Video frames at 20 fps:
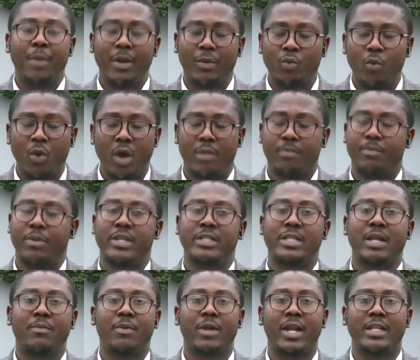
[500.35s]
But what
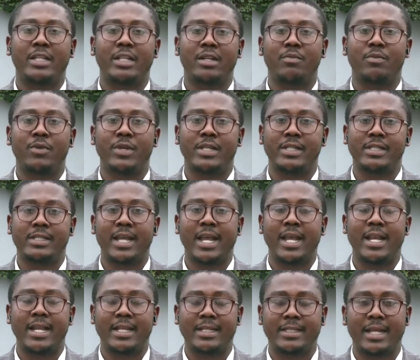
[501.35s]
President Bola Tinubu is
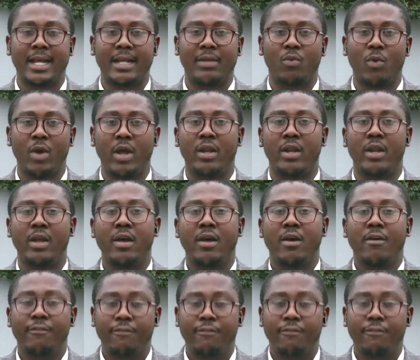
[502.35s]
saying is that, well,